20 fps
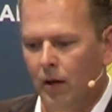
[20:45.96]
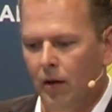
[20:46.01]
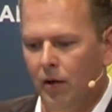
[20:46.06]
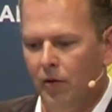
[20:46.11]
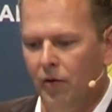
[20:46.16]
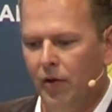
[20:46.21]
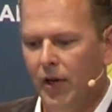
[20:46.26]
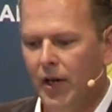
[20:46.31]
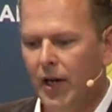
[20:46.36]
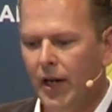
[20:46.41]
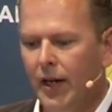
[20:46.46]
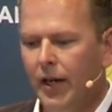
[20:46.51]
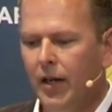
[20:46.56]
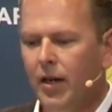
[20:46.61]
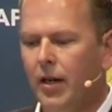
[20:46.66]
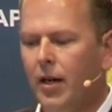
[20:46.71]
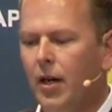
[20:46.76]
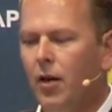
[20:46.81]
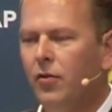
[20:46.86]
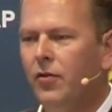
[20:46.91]
For the cut-in,
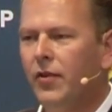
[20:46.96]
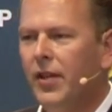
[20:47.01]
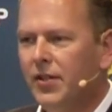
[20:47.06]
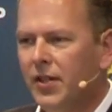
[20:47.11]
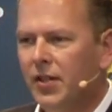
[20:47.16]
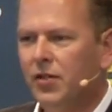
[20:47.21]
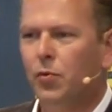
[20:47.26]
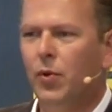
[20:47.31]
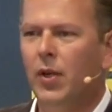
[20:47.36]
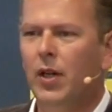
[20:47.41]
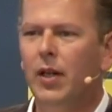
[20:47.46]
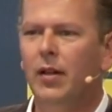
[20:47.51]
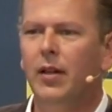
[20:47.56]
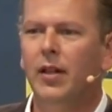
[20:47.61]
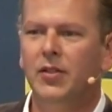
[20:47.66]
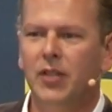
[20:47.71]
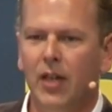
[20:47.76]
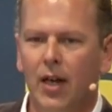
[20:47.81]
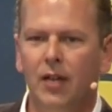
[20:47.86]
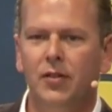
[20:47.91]
cut-out, this is really the
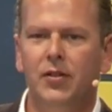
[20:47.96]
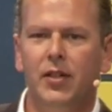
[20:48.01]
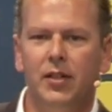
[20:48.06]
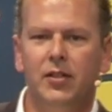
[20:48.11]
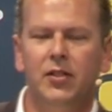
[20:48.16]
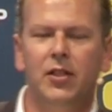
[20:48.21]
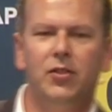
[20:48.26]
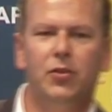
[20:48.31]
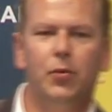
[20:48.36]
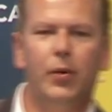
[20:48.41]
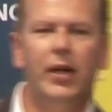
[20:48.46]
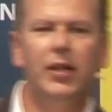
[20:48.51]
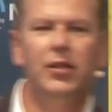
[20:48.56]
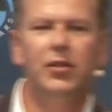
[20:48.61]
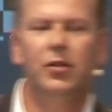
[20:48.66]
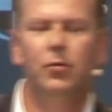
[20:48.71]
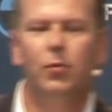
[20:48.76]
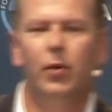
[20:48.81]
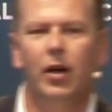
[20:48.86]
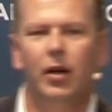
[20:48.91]
challenging
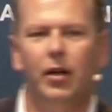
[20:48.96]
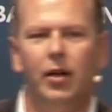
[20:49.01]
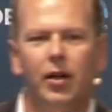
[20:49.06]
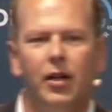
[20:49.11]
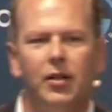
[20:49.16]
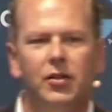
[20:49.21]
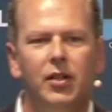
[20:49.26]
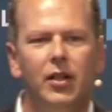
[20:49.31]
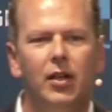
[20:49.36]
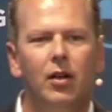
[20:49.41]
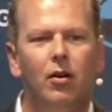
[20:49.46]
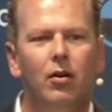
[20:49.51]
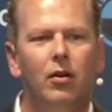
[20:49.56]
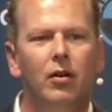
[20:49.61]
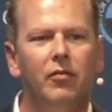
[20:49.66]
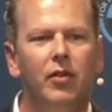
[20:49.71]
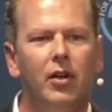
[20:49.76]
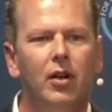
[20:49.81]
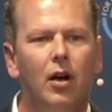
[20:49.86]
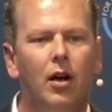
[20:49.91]
situation where you can see all
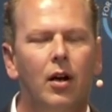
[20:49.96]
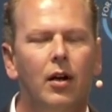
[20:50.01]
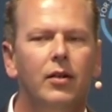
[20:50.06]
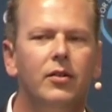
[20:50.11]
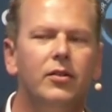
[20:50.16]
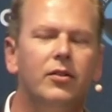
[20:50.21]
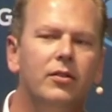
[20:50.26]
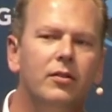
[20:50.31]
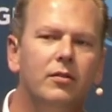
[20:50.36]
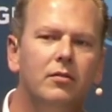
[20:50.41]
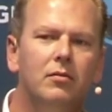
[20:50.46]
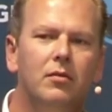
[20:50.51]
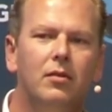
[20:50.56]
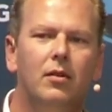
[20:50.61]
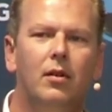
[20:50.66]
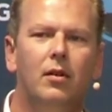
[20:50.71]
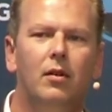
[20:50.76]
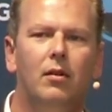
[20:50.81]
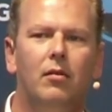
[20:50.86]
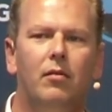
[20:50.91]
of the cars
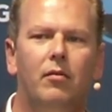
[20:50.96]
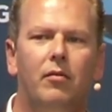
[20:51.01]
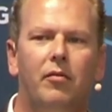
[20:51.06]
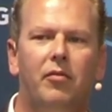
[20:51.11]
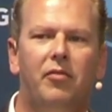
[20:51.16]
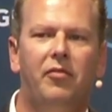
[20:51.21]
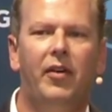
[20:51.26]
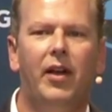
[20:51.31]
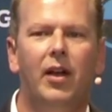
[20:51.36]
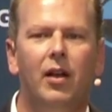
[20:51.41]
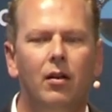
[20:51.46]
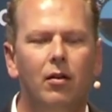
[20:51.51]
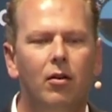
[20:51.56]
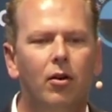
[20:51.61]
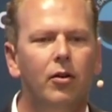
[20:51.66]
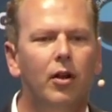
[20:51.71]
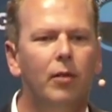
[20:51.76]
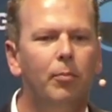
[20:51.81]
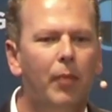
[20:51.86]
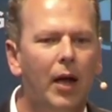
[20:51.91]
fail or
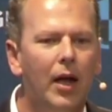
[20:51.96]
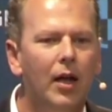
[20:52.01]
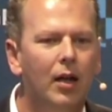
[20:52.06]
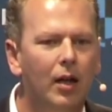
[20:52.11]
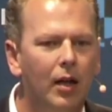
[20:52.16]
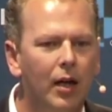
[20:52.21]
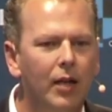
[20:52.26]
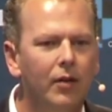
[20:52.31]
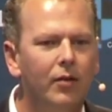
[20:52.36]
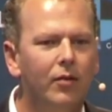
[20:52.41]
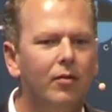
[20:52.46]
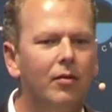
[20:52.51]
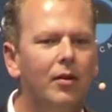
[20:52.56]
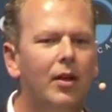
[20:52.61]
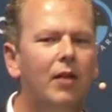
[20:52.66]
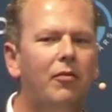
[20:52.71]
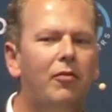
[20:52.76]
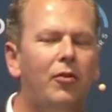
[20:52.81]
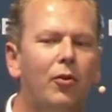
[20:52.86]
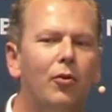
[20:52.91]
not making it
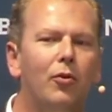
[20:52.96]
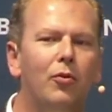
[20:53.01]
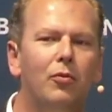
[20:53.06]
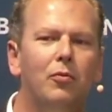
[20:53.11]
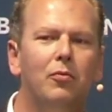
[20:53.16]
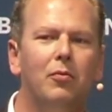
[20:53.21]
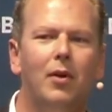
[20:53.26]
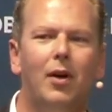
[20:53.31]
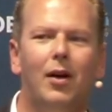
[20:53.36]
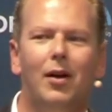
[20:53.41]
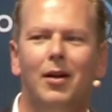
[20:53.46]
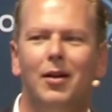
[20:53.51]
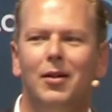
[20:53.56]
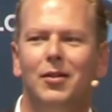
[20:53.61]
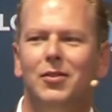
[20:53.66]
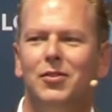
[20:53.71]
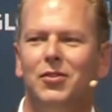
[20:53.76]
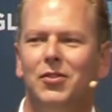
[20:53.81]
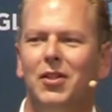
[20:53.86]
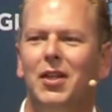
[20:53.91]
if you
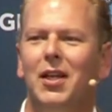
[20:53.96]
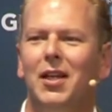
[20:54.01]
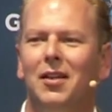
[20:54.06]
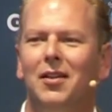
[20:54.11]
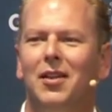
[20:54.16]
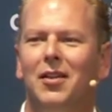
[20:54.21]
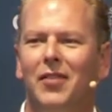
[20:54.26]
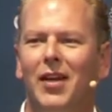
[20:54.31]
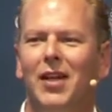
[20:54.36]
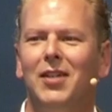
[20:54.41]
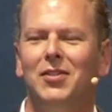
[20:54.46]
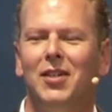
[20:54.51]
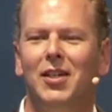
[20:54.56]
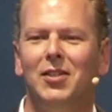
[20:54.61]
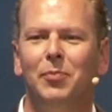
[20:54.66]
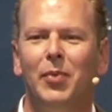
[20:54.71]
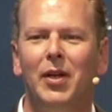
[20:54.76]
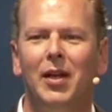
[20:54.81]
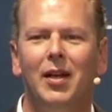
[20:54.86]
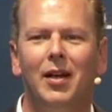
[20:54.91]
see the test as
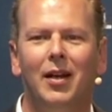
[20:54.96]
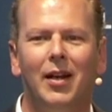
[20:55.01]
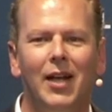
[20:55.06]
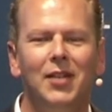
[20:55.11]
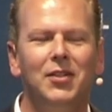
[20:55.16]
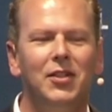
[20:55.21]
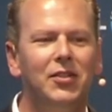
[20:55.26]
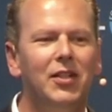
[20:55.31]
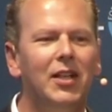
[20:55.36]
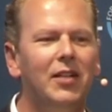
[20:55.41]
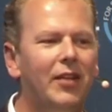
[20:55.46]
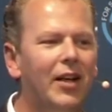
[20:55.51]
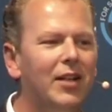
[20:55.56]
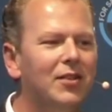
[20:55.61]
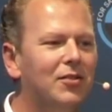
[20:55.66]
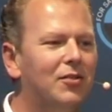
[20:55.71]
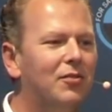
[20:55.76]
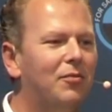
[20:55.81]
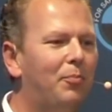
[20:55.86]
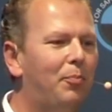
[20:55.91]
being an ACC
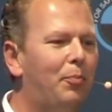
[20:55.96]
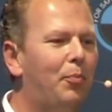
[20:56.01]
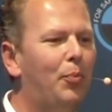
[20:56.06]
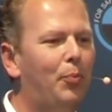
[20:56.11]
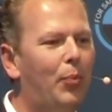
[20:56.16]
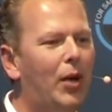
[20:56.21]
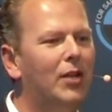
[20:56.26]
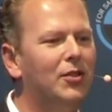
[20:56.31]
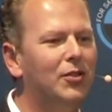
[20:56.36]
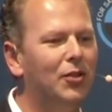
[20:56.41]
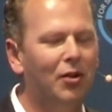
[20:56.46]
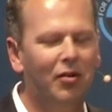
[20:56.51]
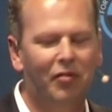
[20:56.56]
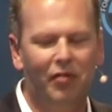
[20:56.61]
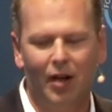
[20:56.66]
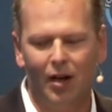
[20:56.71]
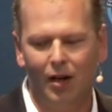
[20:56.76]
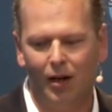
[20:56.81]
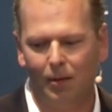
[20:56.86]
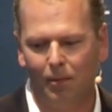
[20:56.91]
test, passing or
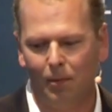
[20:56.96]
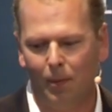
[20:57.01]
failing.